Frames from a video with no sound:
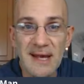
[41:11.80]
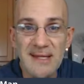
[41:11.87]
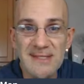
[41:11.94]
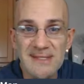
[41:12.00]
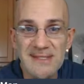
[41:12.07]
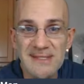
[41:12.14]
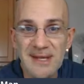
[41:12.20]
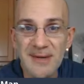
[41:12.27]

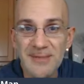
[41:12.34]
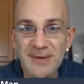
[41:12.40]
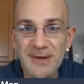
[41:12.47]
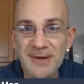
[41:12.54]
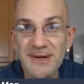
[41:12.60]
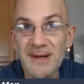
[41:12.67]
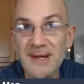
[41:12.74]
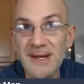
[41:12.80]
last
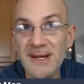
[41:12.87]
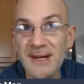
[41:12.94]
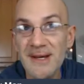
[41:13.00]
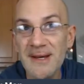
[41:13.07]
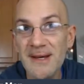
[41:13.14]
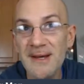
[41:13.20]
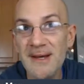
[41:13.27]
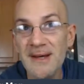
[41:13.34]
summer,
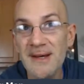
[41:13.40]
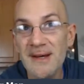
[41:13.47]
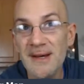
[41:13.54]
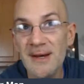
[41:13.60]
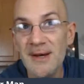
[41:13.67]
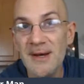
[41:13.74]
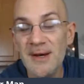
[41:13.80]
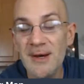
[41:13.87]

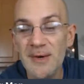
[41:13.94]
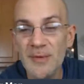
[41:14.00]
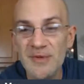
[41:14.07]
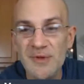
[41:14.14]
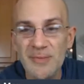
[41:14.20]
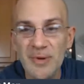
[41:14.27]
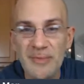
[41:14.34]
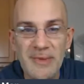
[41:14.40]

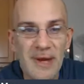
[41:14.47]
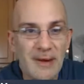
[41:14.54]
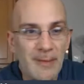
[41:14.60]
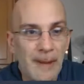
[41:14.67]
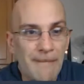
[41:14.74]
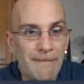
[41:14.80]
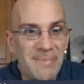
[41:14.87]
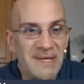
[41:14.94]
which would put me out of
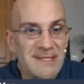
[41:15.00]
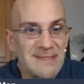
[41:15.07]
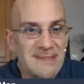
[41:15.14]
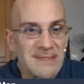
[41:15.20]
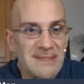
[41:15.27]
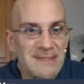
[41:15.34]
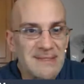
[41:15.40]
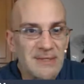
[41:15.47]
my
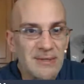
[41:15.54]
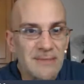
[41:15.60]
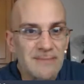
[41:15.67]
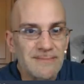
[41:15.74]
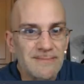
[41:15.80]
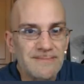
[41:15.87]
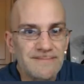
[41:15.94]
business. So